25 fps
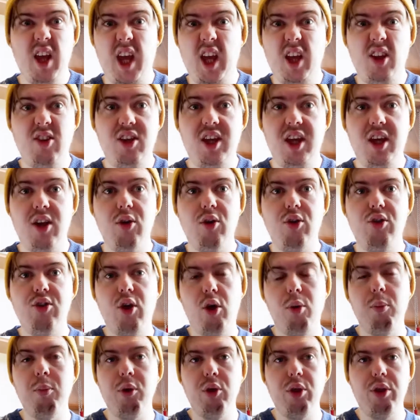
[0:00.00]
18 or
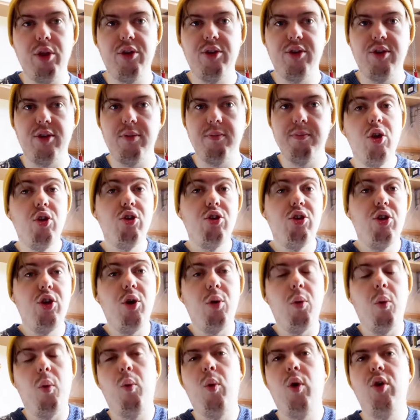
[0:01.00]
so months.
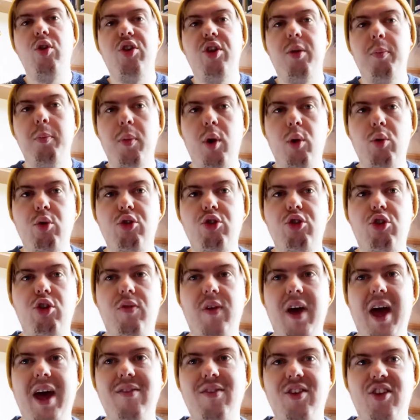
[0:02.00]
2, what's the most
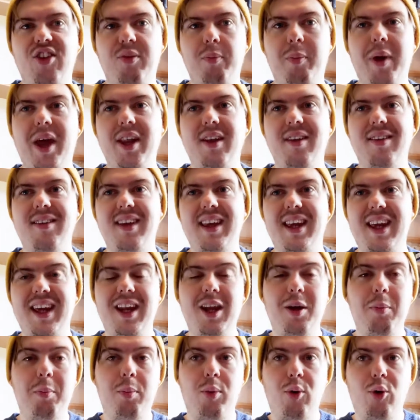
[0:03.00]
you've ever spent
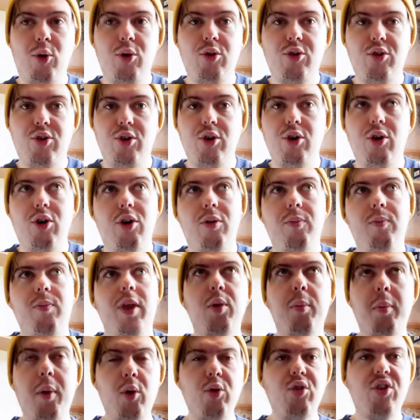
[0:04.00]
in a bookstore?
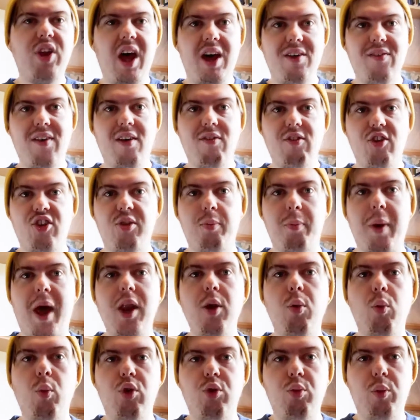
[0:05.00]
The most I've ever
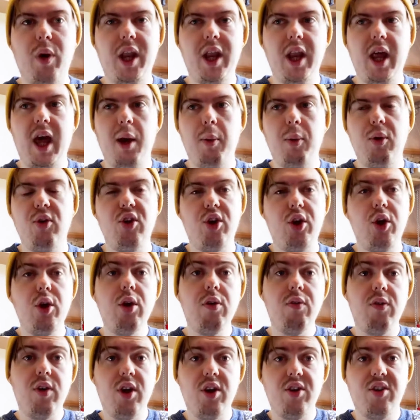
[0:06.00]
spent was when I was at
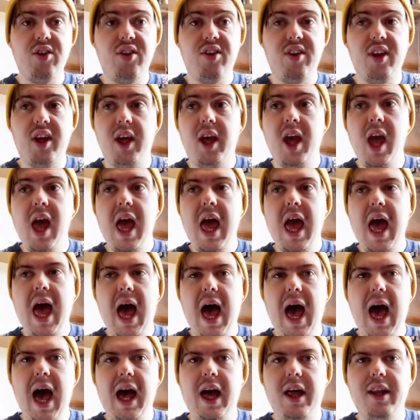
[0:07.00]
university
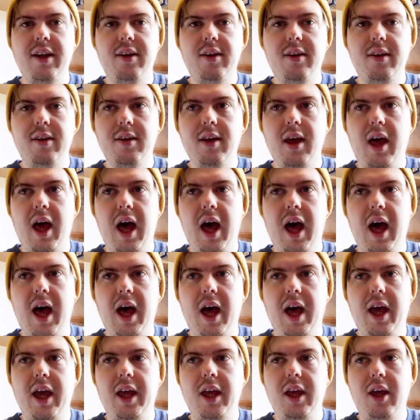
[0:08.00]
and
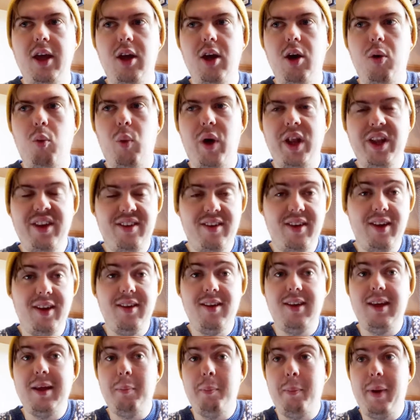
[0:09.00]
I went
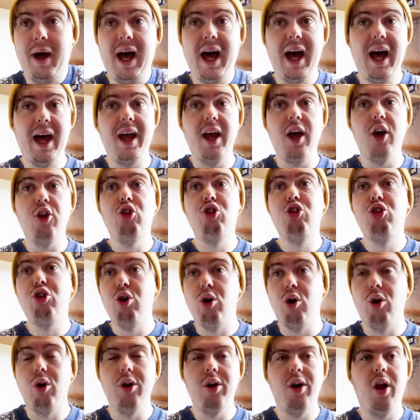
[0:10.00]
in to buy a
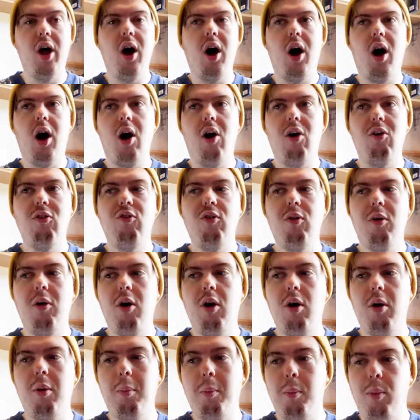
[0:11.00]
ton of
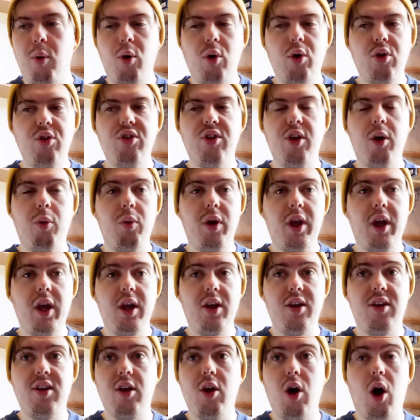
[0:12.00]
books that
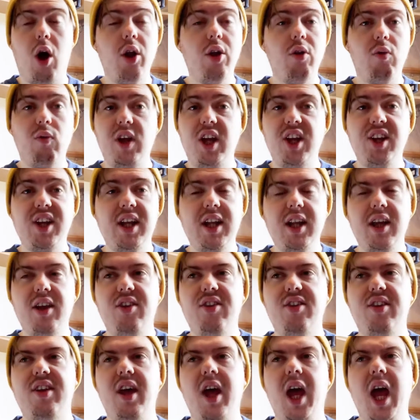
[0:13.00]
we'd got on a reading
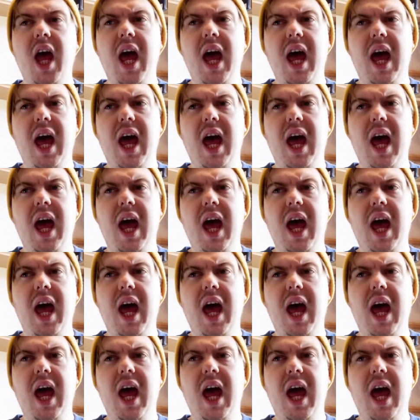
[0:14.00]
list.